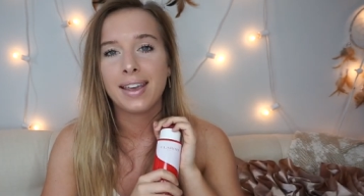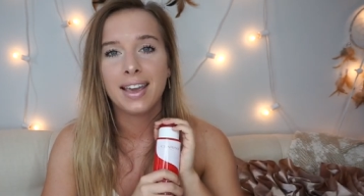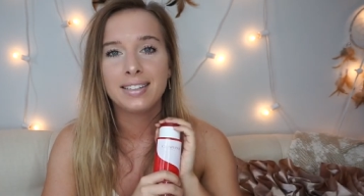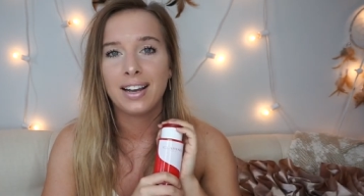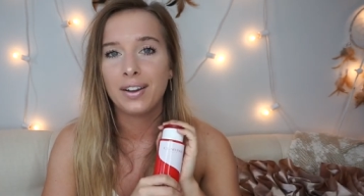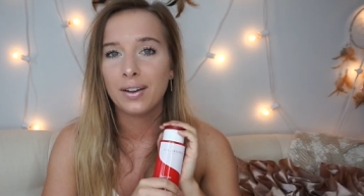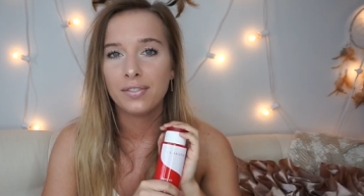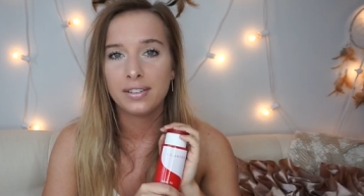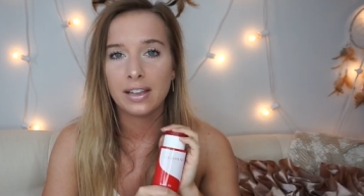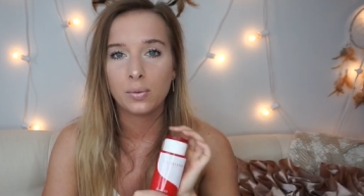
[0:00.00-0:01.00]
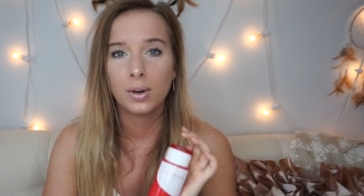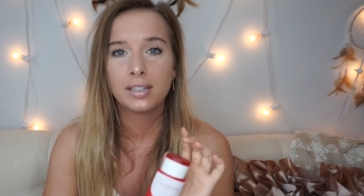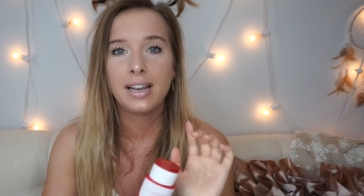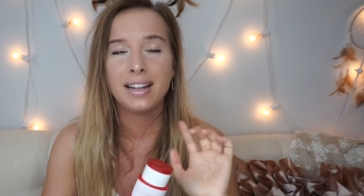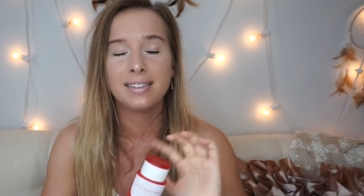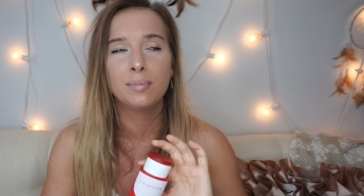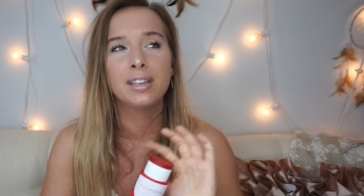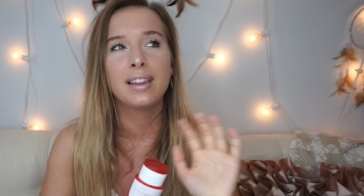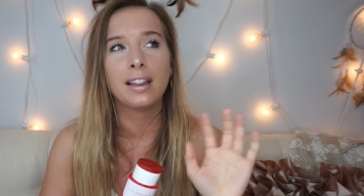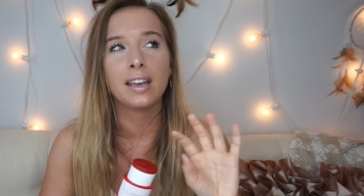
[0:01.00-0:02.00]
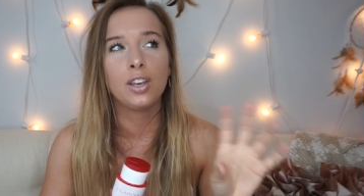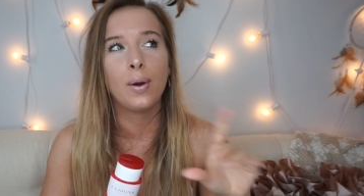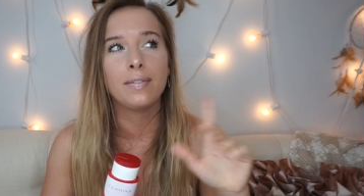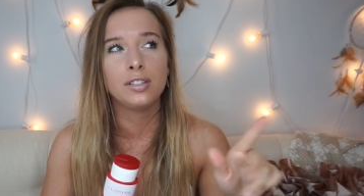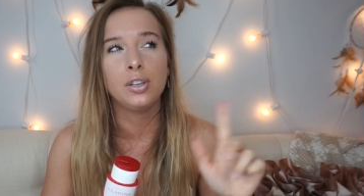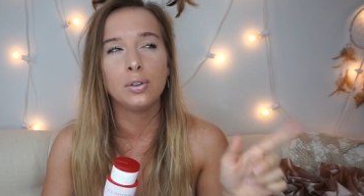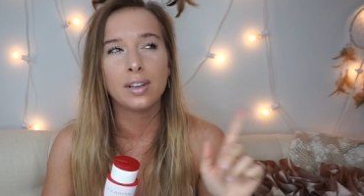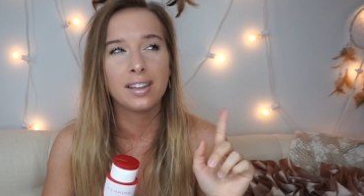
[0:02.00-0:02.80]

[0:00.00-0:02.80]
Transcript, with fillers: I can't tell you if this has worked yet. It's something that like you have to use,